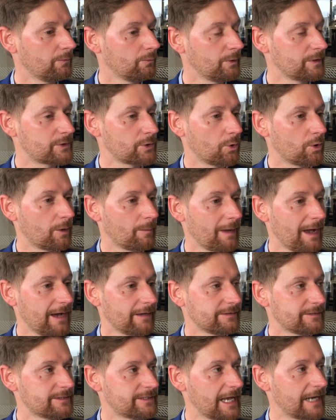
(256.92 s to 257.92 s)
We talk
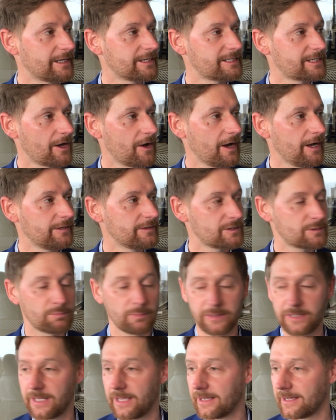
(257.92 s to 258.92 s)
about data science
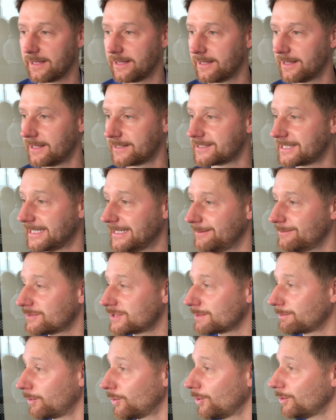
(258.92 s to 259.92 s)
being a team
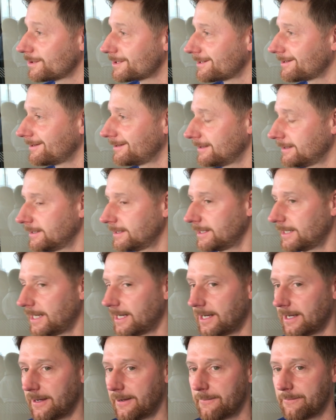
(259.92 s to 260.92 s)
sport.
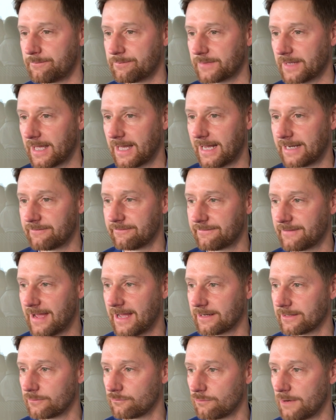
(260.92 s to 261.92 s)
And in
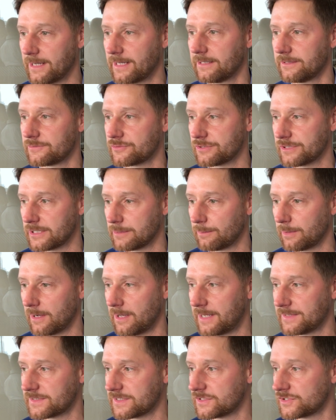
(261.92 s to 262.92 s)
fact, regulatory
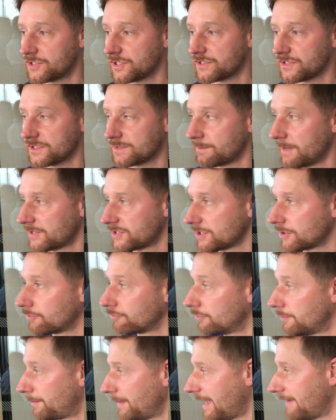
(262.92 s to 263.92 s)
compliance is just as much a
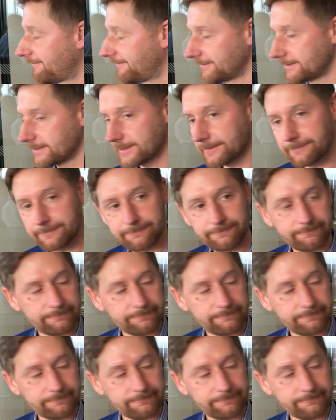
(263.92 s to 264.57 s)
group effort.